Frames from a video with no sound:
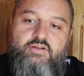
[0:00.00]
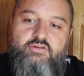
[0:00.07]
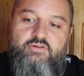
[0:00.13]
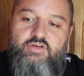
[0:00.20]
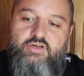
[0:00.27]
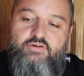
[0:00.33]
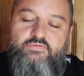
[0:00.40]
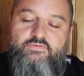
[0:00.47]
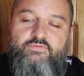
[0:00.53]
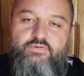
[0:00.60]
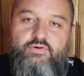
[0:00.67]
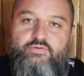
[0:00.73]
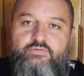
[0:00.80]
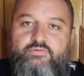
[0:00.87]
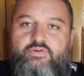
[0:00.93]
love
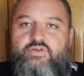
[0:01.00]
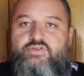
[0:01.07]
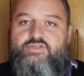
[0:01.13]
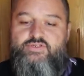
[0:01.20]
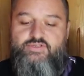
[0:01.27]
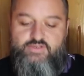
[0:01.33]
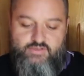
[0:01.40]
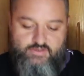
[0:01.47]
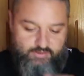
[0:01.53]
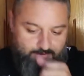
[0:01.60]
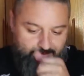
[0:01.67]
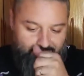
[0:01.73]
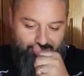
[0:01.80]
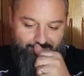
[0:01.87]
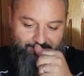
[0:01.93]
of this
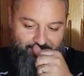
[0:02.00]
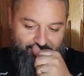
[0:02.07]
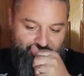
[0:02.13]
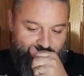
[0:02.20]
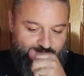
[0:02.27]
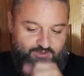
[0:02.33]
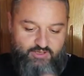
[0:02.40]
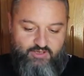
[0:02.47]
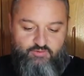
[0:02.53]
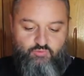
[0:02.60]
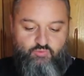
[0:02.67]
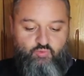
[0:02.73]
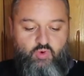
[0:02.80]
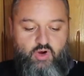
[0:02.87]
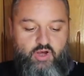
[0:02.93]
dive computer and
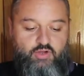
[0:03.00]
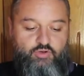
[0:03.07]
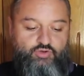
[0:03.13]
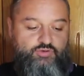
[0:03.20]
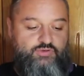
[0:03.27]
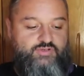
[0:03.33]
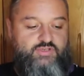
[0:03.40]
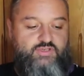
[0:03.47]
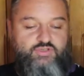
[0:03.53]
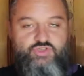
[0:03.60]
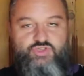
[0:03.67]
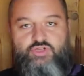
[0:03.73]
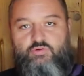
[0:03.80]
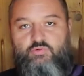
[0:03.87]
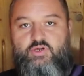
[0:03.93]
why I choose the
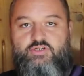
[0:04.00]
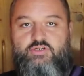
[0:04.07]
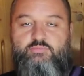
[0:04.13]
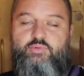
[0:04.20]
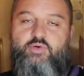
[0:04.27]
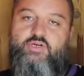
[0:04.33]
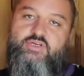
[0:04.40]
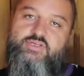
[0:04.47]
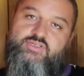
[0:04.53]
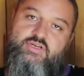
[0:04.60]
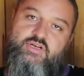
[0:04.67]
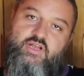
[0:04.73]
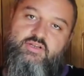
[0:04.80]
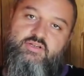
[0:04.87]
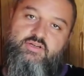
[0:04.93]
Shearwater Perdix
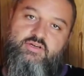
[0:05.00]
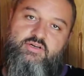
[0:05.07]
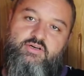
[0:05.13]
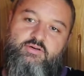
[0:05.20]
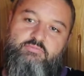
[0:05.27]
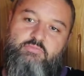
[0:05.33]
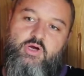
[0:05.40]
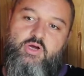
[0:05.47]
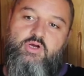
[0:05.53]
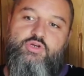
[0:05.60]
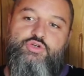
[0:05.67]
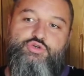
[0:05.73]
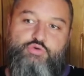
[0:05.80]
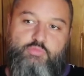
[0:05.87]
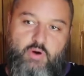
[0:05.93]
and not the
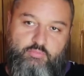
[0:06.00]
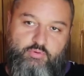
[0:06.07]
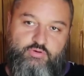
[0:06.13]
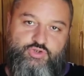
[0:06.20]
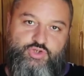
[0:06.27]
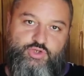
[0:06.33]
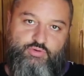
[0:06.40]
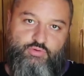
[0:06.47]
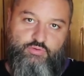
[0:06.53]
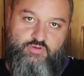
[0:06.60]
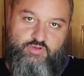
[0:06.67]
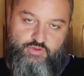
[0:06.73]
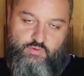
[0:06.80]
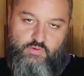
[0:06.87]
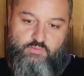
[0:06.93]
Scuba Pro G2.
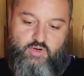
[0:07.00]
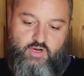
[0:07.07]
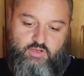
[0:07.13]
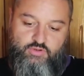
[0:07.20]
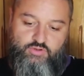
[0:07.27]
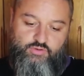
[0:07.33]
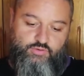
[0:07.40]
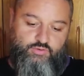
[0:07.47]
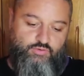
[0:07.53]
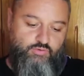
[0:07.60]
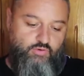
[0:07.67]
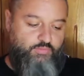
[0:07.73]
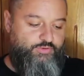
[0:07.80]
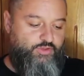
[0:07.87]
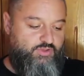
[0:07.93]
These were my 2
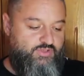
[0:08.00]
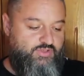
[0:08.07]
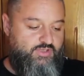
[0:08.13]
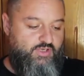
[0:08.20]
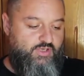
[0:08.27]
options.